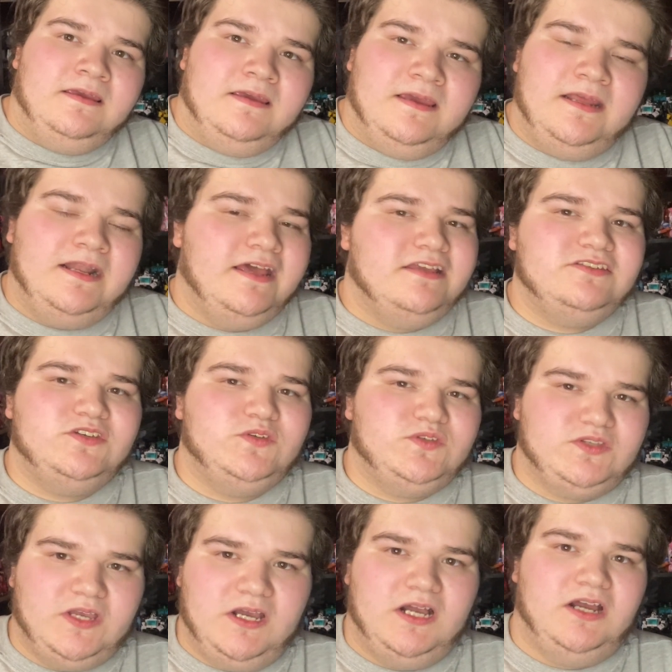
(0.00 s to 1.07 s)
And as you
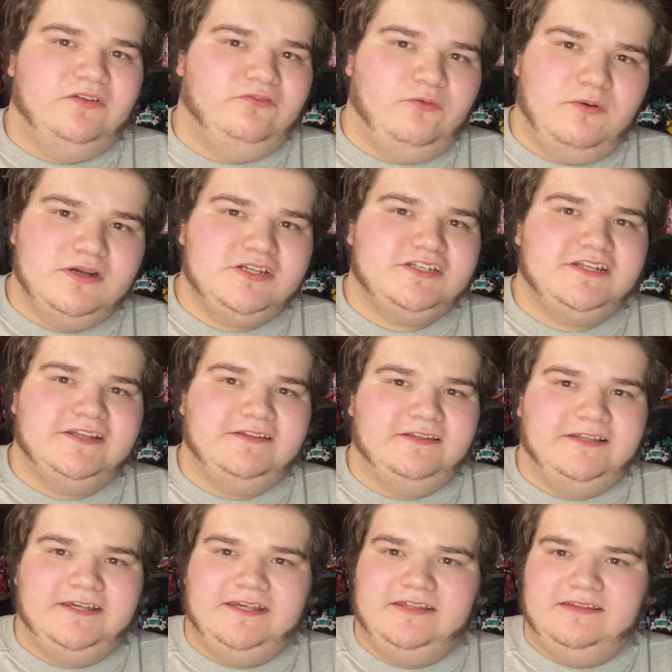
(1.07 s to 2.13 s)
saw, unfortunately,